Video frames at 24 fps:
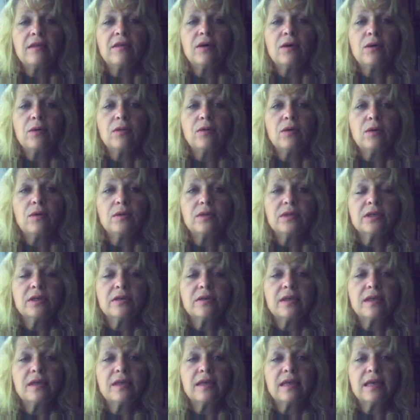those
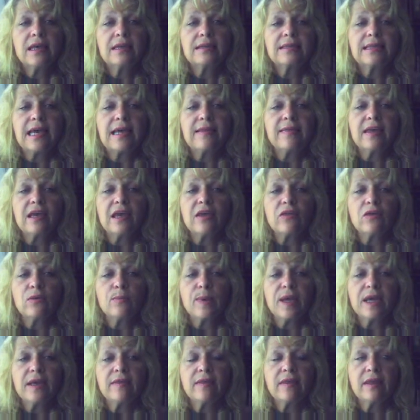are the things. And the other
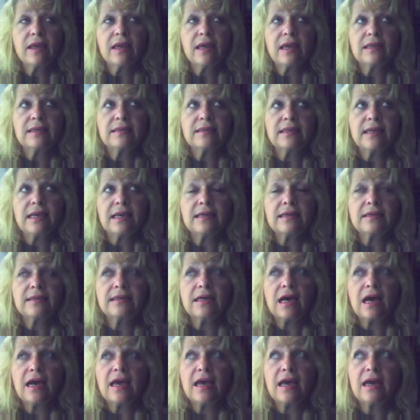big thing is
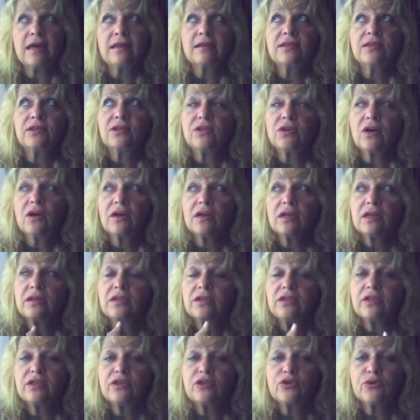I had
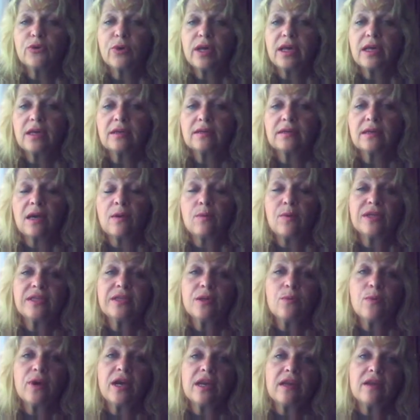started to drink. I
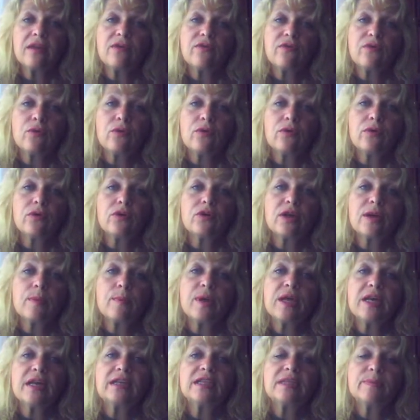wasn't waiting the full 30
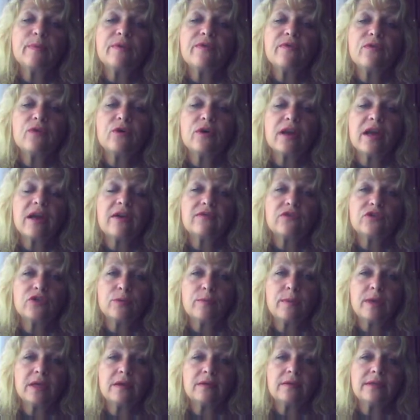minutes before and
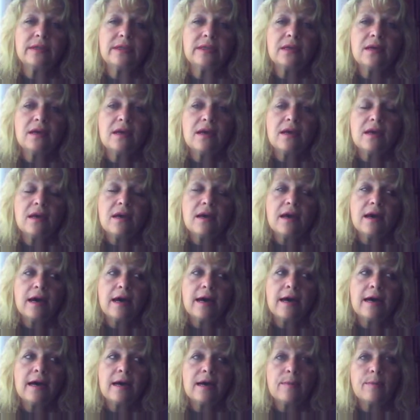after meal.
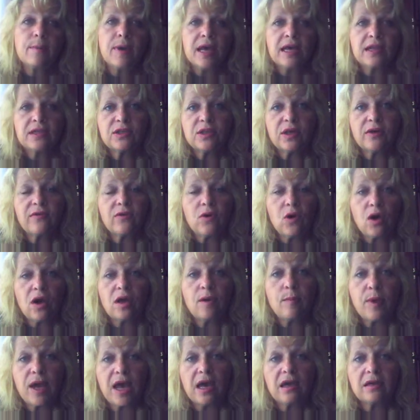And so I've
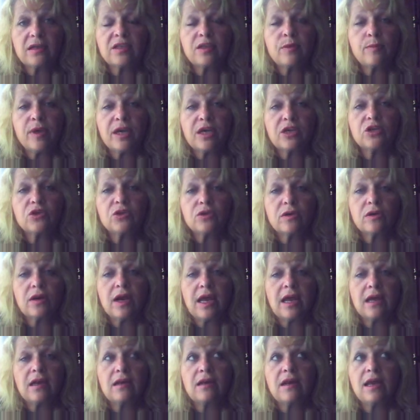gone back to make sure,
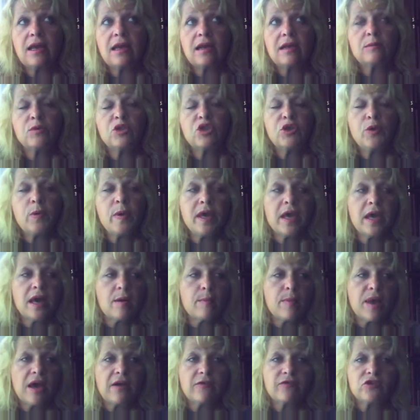and I'm chewing
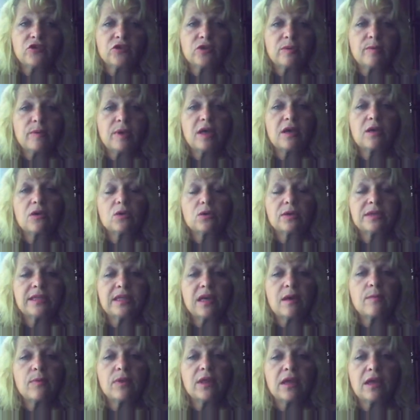gum after a meal or
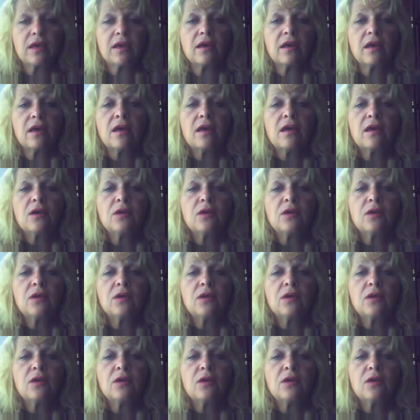something,